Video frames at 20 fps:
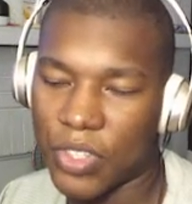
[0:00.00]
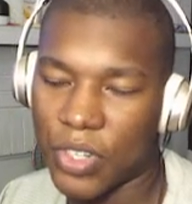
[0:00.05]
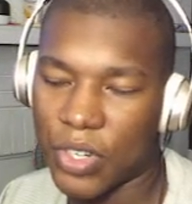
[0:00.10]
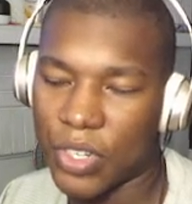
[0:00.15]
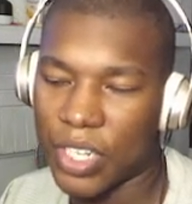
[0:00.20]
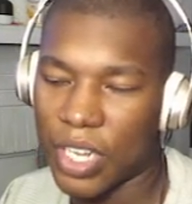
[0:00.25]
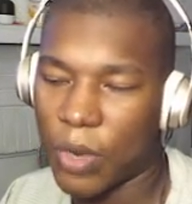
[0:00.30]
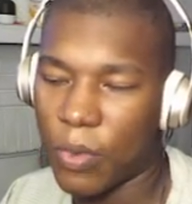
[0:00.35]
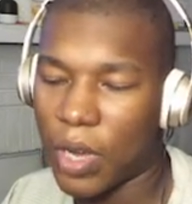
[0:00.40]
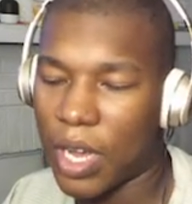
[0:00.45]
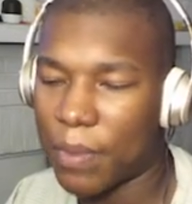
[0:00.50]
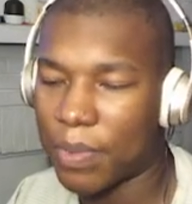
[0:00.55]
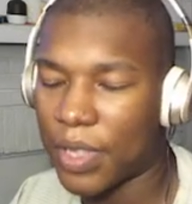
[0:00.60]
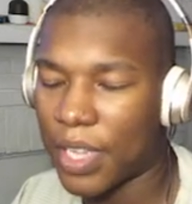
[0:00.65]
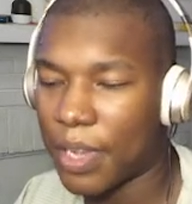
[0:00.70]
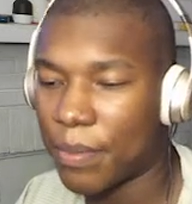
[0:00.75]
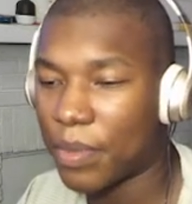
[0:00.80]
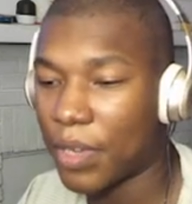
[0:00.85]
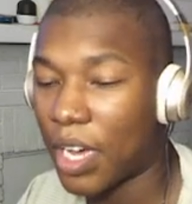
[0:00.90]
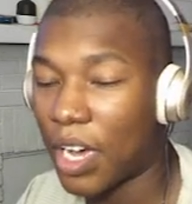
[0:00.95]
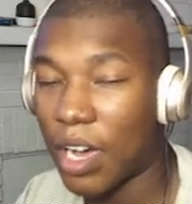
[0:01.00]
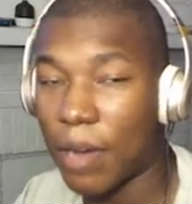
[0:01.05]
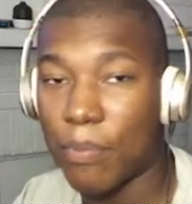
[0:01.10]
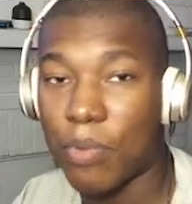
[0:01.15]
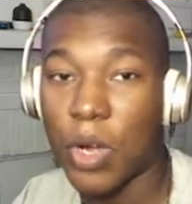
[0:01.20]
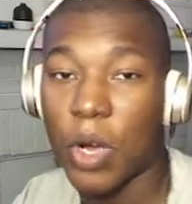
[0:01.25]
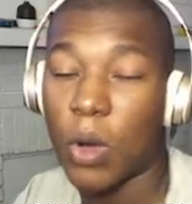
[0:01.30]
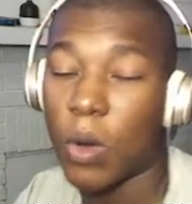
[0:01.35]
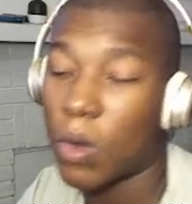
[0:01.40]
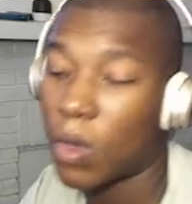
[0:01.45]
I'm gonna turn it down while I play, but uh
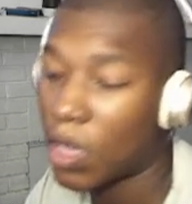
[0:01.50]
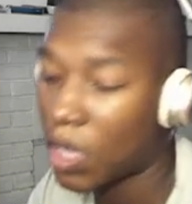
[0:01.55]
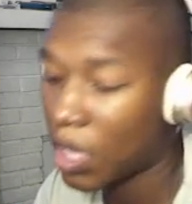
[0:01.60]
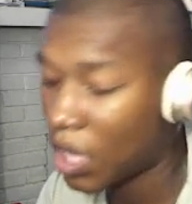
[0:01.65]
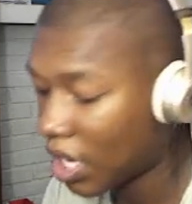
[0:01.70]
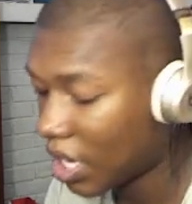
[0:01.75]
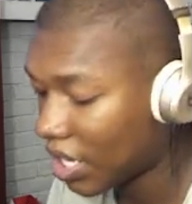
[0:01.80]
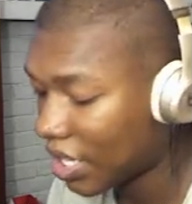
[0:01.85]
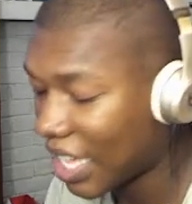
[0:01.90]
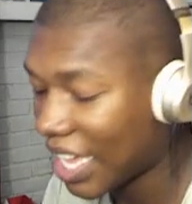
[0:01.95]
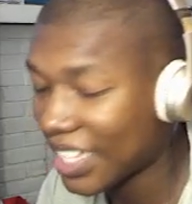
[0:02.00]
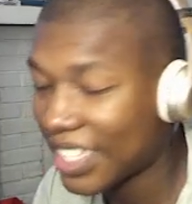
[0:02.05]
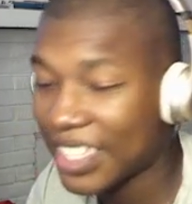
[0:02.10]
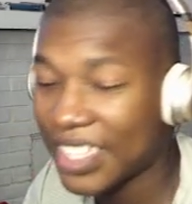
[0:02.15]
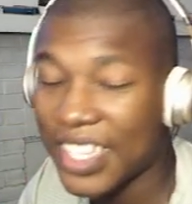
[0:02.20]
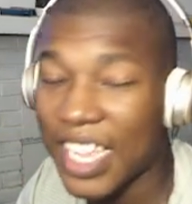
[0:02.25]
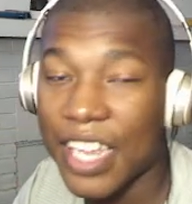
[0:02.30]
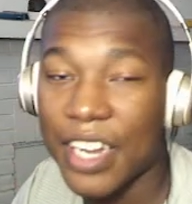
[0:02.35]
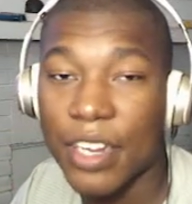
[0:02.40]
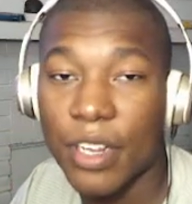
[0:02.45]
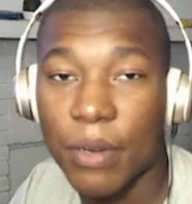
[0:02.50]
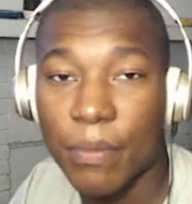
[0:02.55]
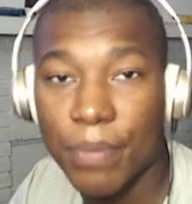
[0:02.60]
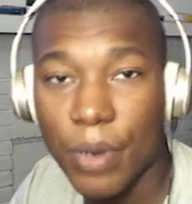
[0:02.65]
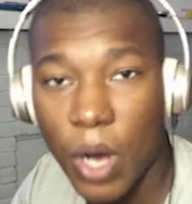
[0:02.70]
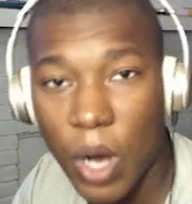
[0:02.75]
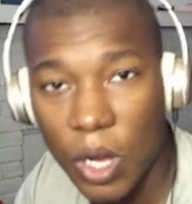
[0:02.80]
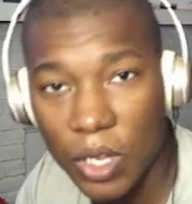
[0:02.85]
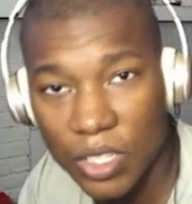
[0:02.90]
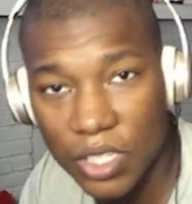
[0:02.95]
bro, that
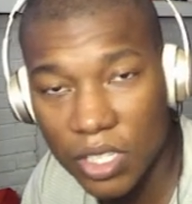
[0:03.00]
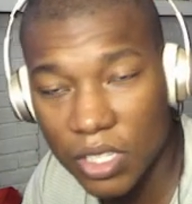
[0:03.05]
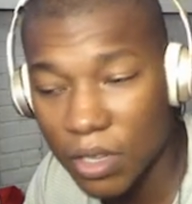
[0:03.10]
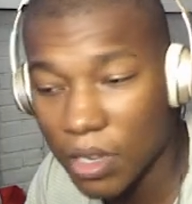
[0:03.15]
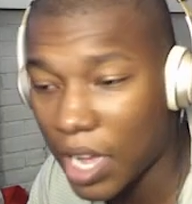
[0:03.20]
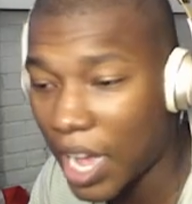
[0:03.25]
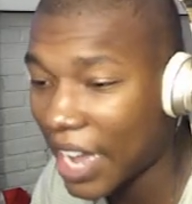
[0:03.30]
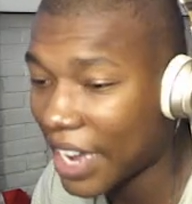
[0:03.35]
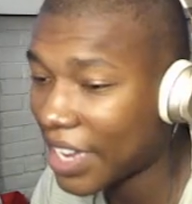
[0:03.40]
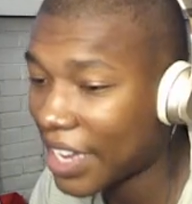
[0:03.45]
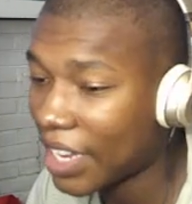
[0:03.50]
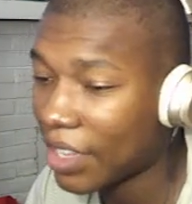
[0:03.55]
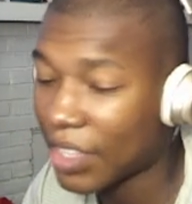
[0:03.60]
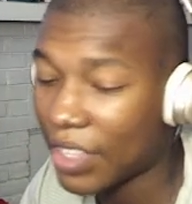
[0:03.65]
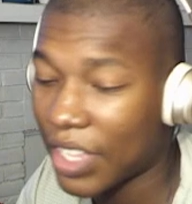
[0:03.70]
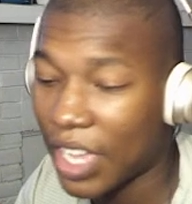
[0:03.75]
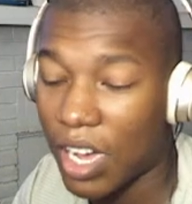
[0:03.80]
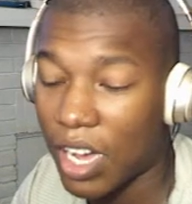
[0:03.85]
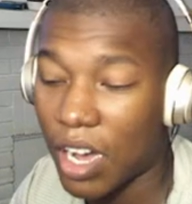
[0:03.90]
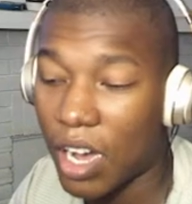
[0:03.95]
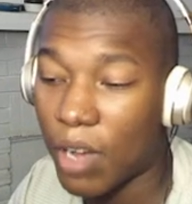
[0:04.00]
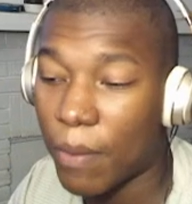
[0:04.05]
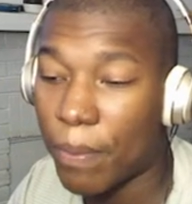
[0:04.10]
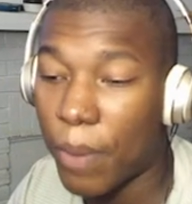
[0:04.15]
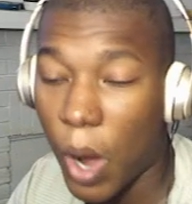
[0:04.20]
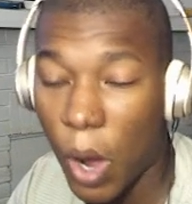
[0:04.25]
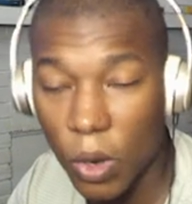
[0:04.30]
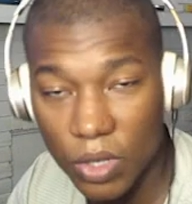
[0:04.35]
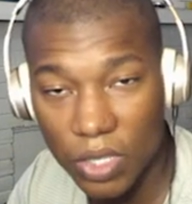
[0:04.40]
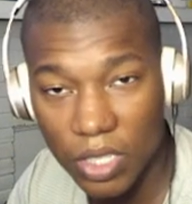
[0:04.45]
stadium pulse, I can the uh
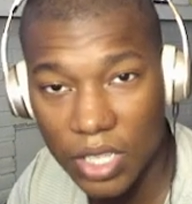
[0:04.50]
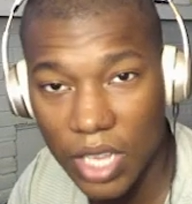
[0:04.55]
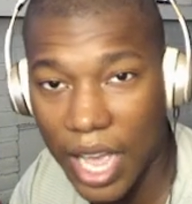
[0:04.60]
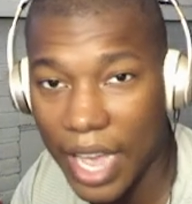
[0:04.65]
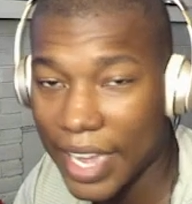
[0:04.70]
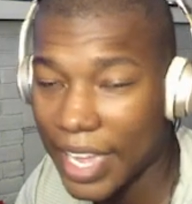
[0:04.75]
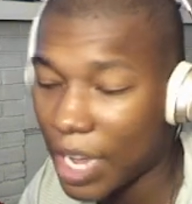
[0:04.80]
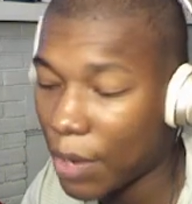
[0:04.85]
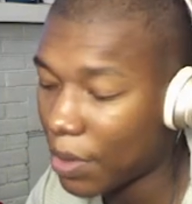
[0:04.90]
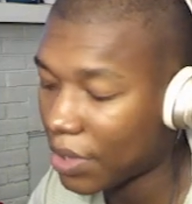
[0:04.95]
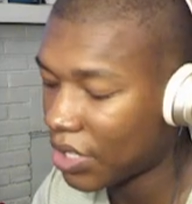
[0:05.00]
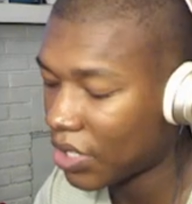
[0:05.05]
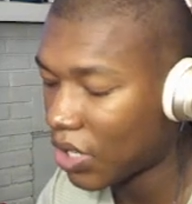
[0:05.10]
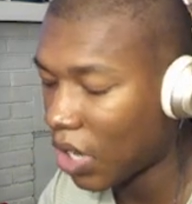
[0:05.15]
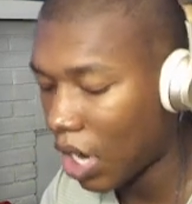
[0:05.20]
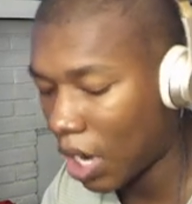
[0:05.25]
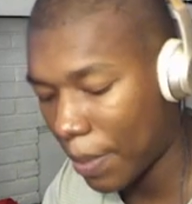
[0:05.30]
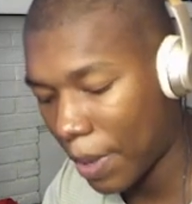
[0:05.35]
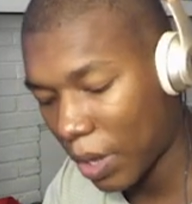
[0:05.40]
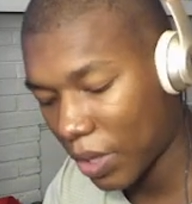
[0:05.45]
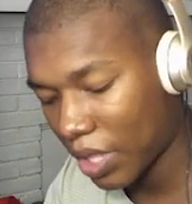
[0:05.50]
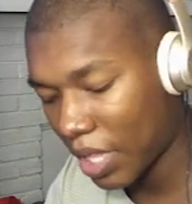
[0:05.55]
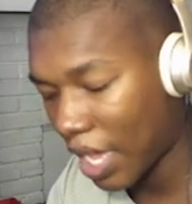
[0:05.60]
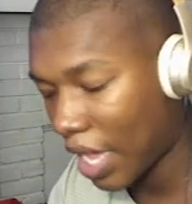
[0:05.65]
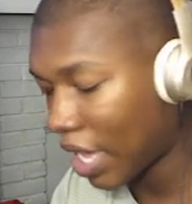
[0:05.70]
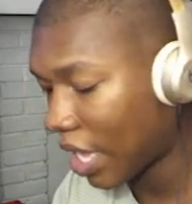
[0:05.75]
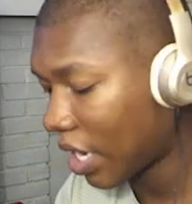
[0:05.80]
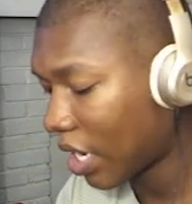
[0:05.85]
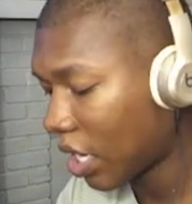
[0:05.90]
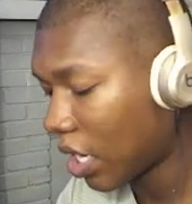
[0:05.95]
pulse I can't wait to talk about
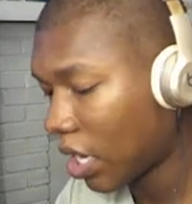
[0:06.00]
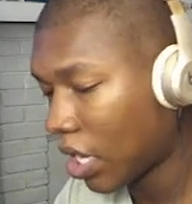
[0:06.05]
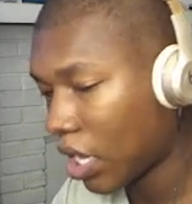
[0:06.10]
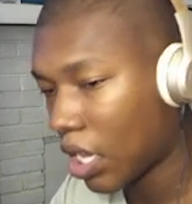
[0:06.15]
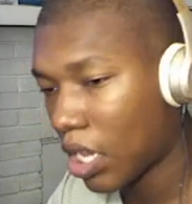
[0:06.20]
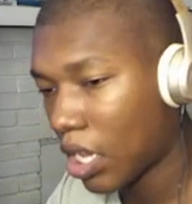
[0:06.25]
that.